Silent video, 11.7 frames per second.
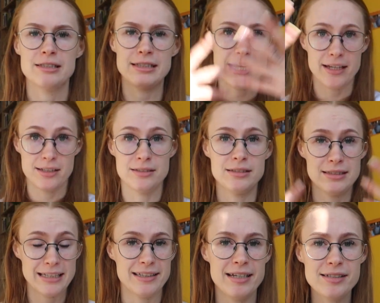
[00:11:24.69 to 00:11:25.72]
like
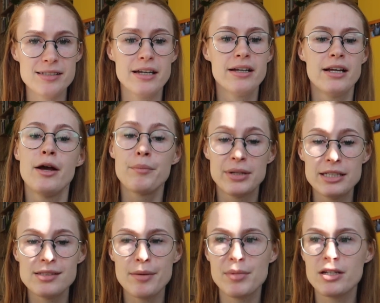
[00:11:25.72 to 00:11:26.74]
this,
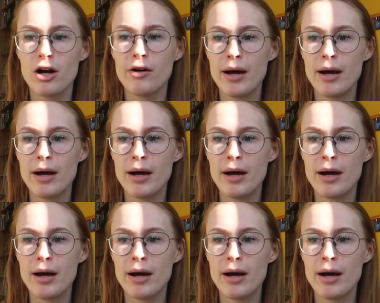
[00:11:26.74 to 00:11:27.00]
please let me know.